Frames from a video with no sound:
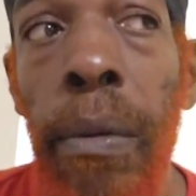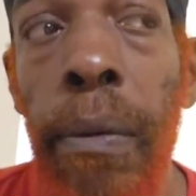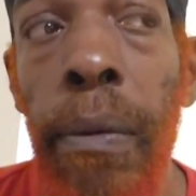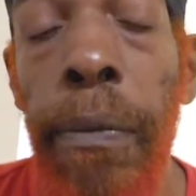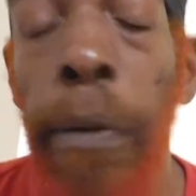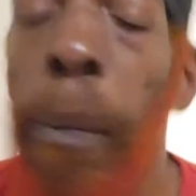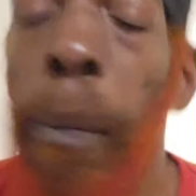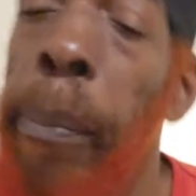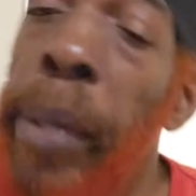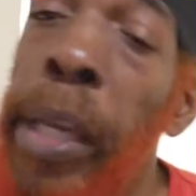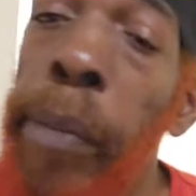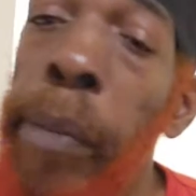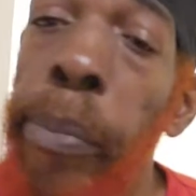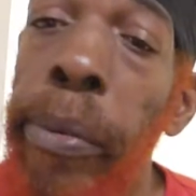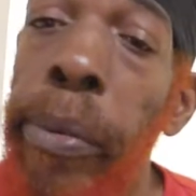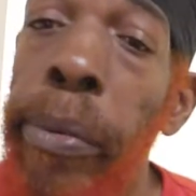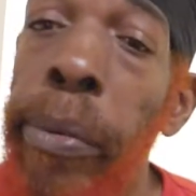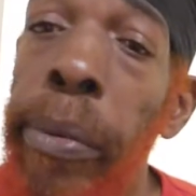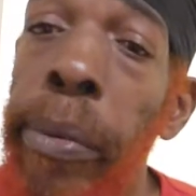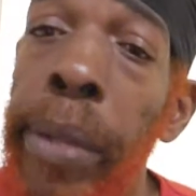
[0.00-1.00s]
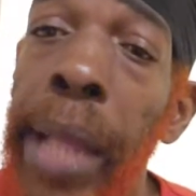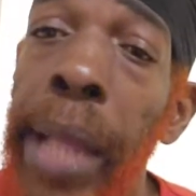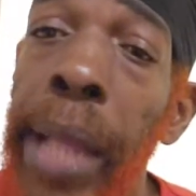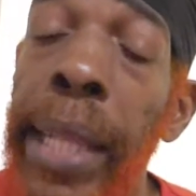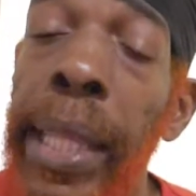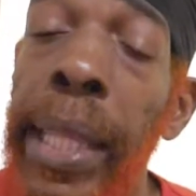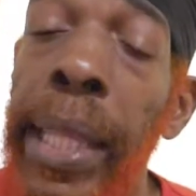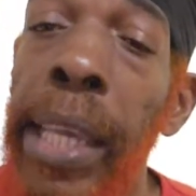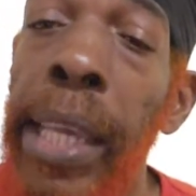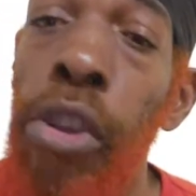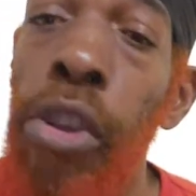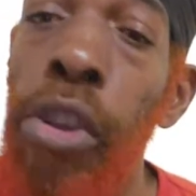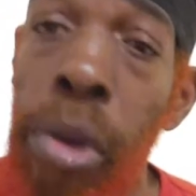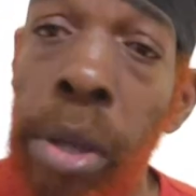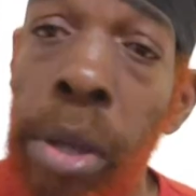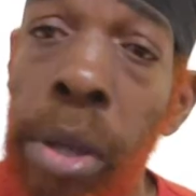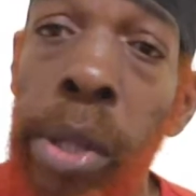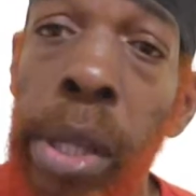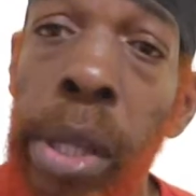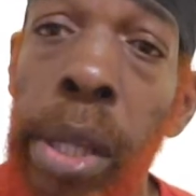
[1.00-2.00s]
for people that
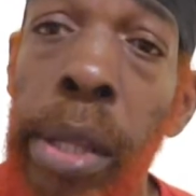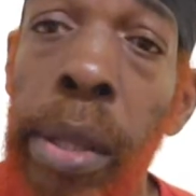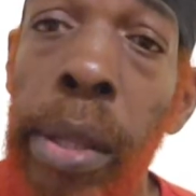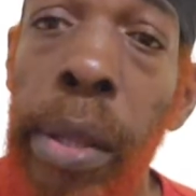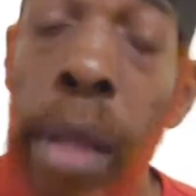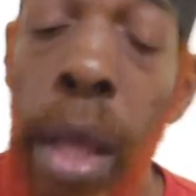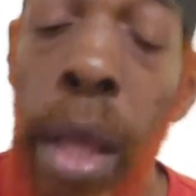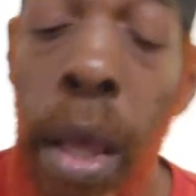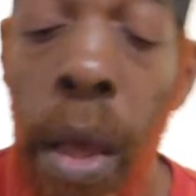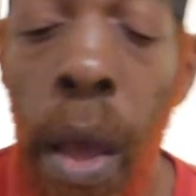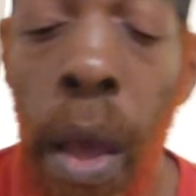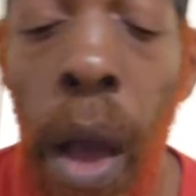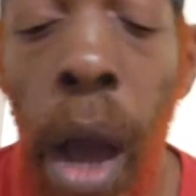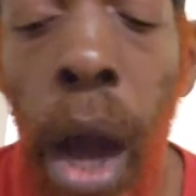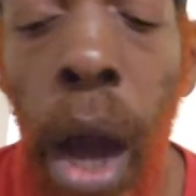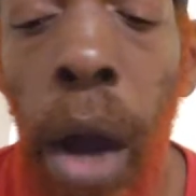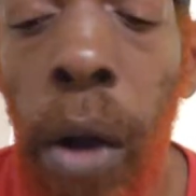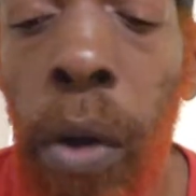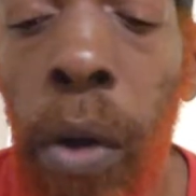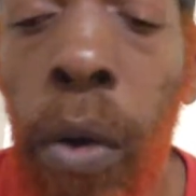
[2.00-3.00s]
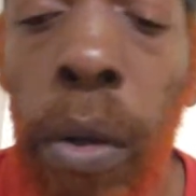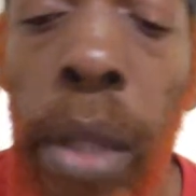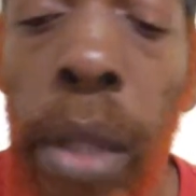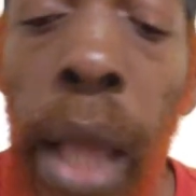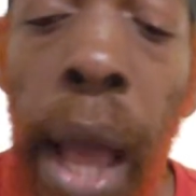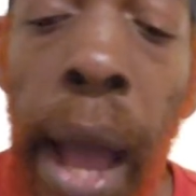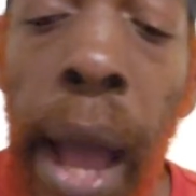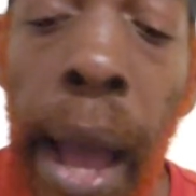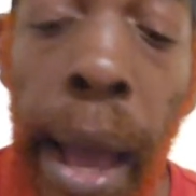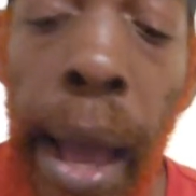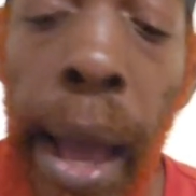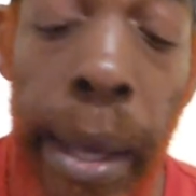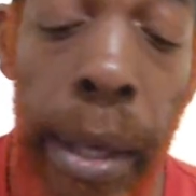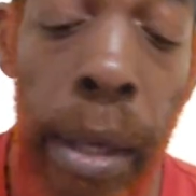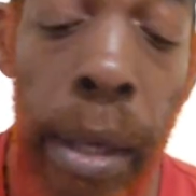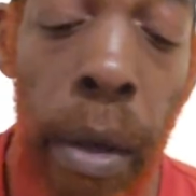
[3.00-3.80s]
interested. How could I